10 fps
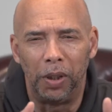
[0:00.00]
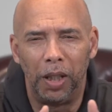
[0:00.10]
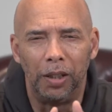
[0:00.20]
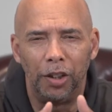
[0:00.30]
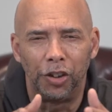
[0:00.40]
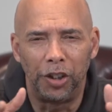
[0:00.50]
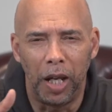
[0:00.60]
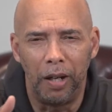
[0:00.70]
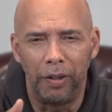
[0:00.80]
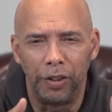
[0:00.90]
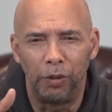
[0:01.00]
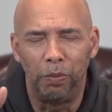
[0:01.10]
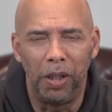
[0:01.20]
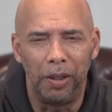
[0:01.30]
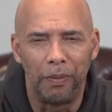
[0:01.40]
began to share and
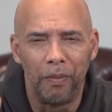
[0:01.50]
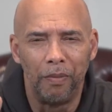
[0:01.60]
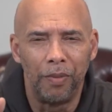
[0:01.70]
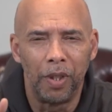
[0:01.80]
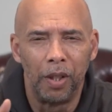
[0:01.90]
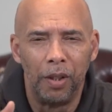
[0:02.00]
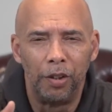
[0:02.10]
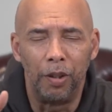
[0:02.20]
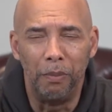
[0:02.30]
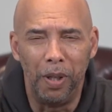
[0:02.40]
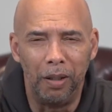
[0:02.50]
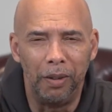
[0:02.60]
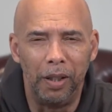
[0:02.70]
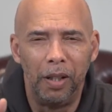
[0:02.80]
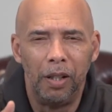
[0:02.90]
speak to
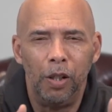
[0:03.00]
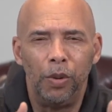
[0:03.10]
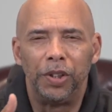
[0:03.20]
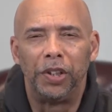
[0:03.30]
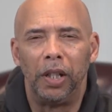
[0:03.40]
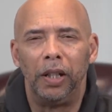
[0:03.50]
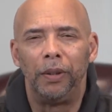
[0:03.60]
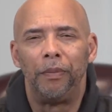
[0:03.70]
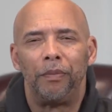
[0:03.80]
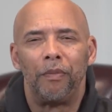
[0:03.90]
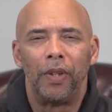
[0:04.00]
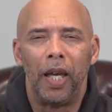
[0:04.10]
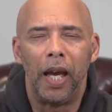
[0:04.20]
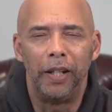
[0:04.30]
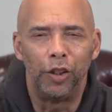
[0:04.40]
Mary, who was sitting
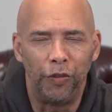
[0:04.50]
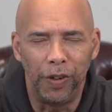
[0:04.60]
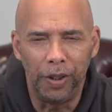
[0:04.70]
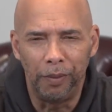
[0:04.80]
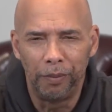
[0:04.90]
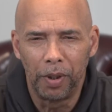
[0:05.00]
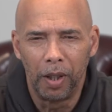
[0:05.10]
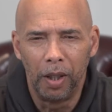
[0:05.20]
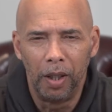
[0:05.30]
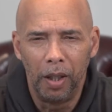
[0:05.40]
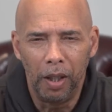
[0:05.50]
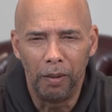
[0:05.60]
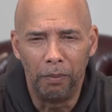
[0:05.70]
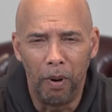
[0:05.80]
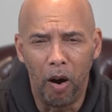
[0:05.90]
at his feet.
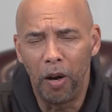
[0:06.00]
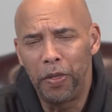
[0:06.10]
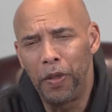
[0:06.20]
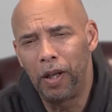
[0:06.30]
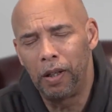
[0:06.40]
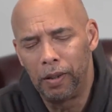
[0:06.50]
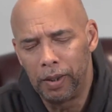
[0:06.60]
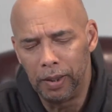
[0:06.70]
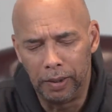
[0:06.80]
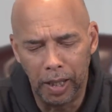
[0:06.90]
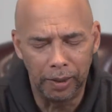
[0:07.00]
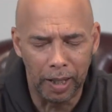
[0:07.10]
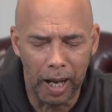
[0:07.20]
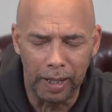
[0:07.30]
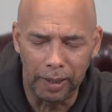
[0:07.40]
And Martha did
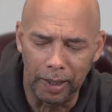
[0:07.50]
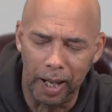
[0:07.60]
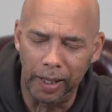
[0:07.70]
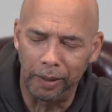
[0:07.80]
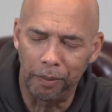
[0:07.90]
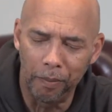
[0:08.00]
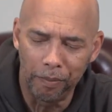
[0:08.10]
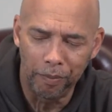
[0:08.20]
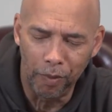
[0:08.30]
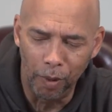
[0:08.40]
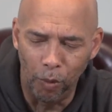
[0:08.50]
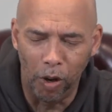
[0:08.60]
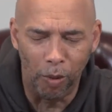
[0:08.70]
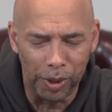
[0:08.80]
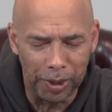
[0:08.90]
not like
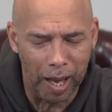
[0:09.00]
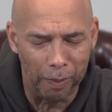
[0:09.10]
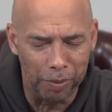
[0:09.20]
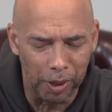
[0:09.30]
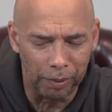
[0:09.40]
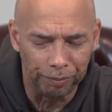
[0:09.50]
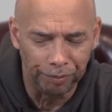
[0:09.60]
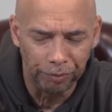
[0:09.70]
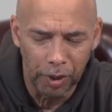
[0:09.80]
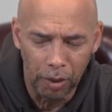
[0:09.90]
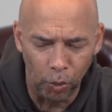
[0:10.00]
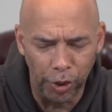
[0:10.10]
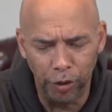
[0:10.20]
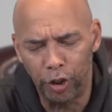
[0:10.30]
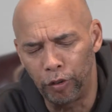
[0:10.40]
what was happening.
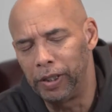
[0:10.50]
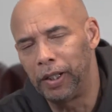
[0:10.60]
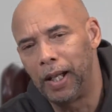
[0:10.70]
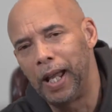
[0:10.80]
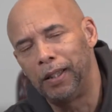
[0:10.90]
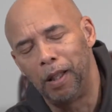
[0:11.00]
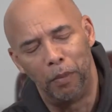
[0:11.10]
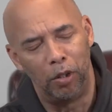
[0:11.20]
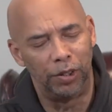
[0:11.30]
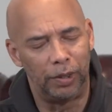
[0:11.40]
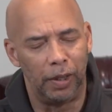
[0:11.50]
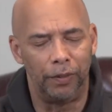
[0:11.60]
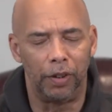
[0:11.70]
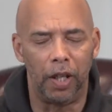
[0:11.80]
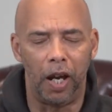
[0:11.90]
Will you agree tonight that most
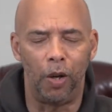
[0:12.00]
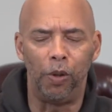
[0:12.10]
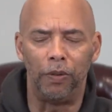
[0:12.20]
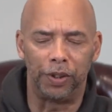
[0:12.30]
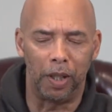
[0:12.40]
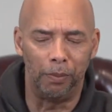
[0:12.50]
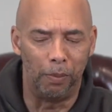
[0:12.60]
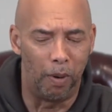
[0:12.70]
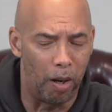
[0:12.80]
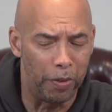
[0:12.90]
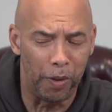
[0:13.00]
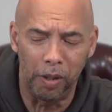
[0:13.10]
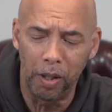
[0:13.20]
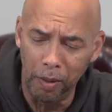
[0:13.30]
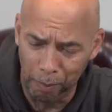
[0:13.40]
of the time we resemble
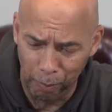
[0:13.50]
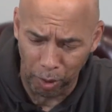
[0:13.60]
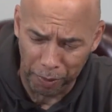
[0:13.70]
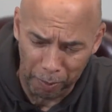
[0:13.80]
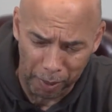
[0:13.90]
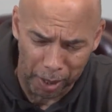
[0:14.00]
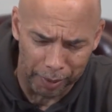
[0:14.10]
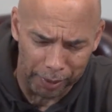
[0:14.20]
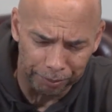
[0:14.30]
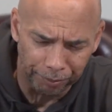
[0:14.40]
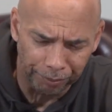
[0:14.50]
Martha more than Mary?